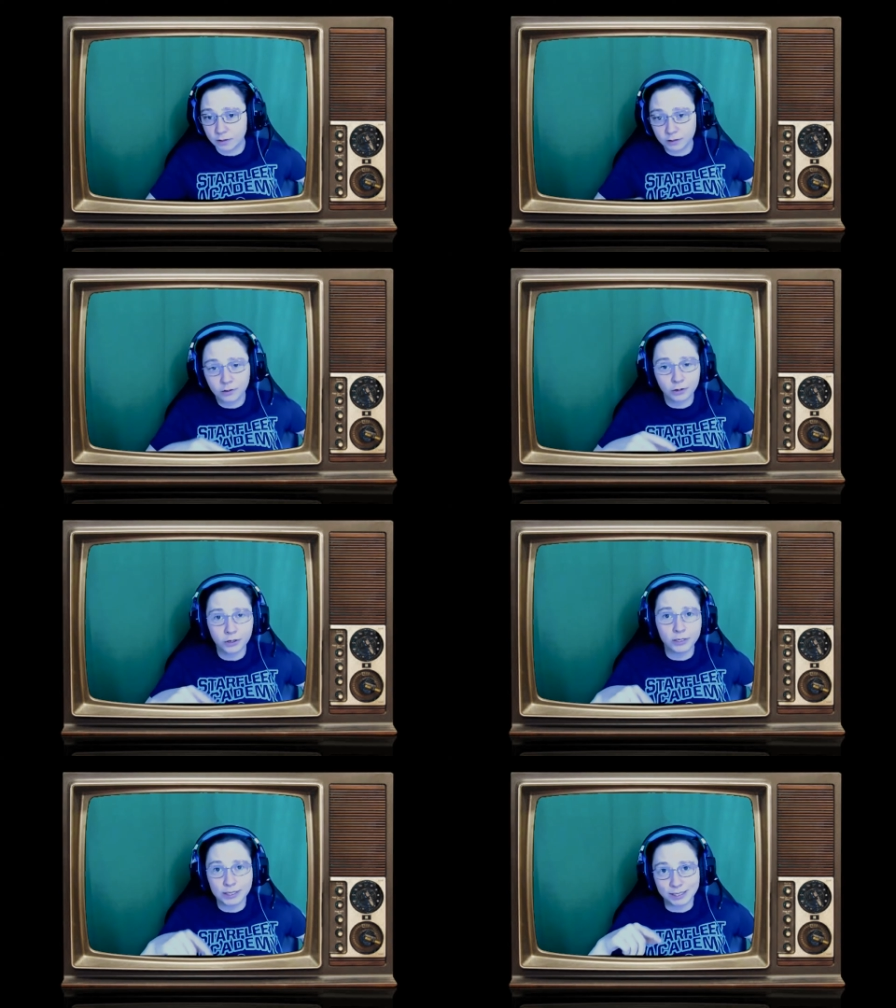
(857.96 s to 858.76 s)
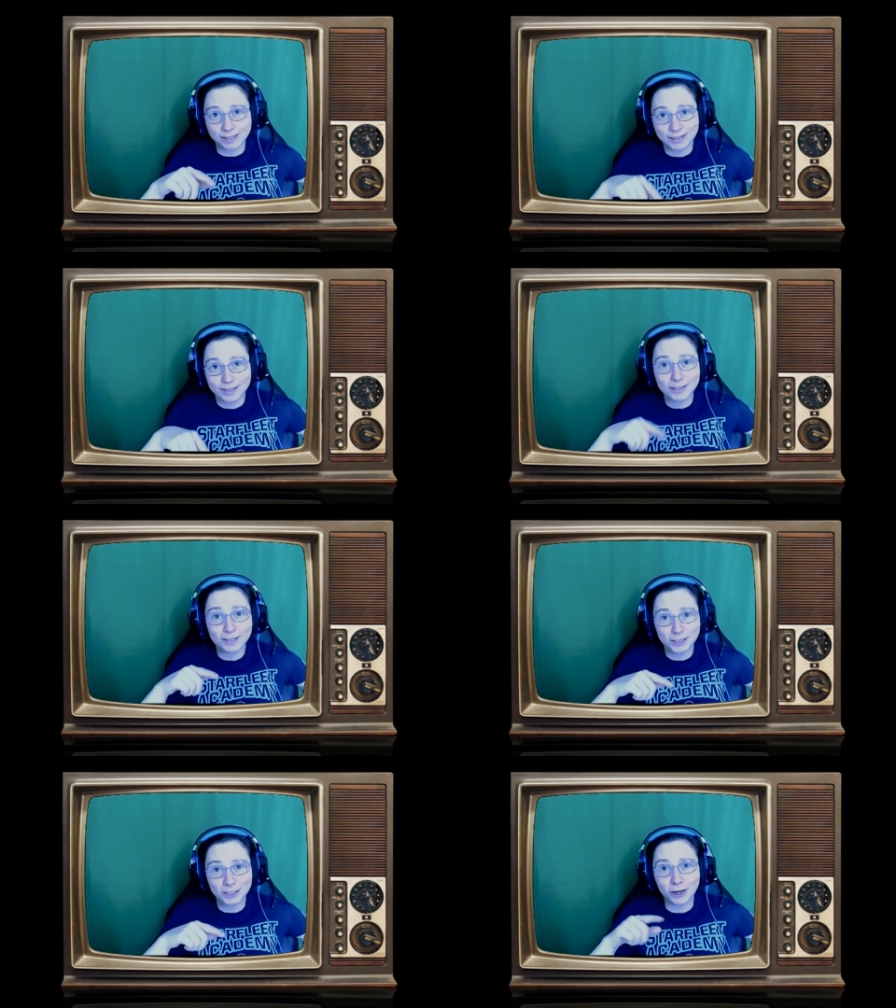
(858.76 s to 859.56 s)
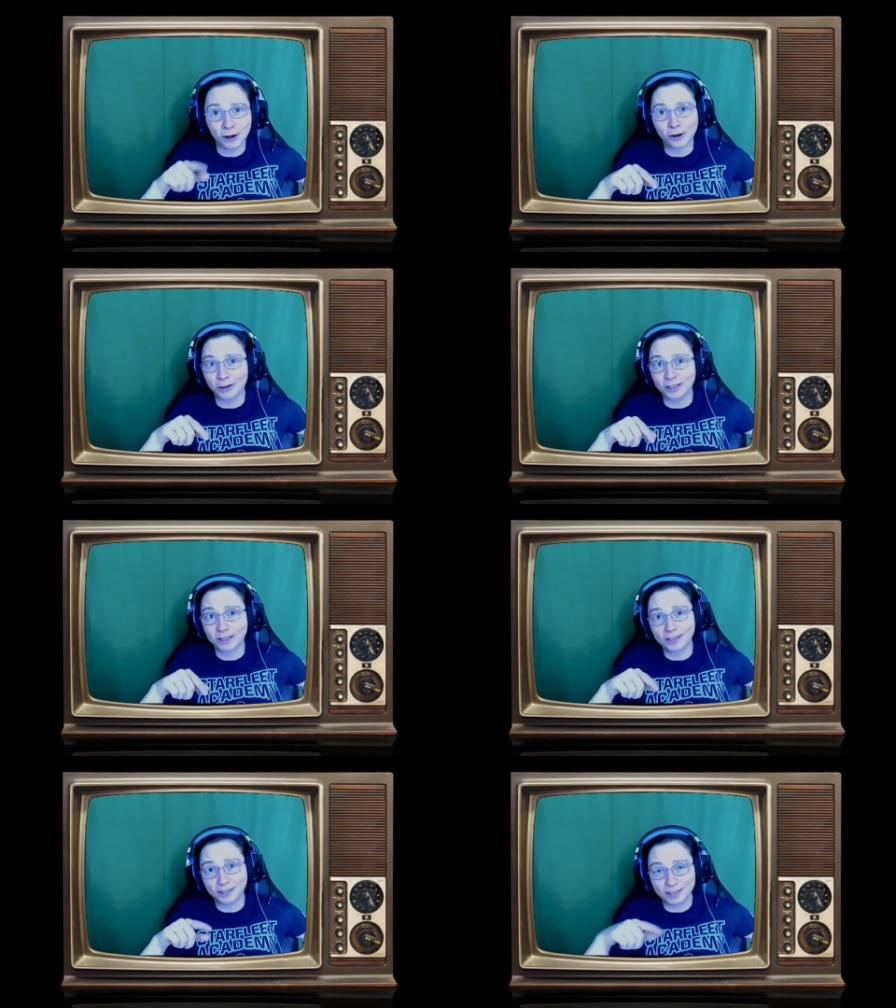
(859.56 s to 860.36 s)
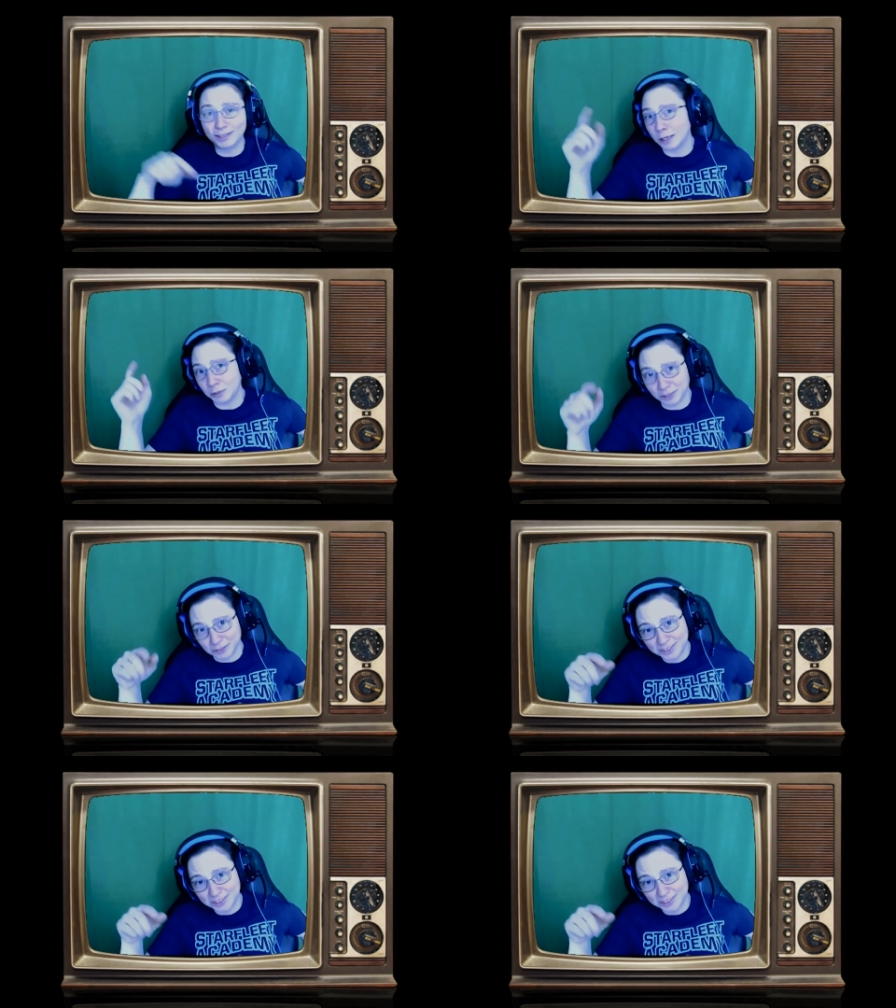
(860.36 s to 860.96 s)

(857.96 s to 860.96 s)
Crew as in CREW.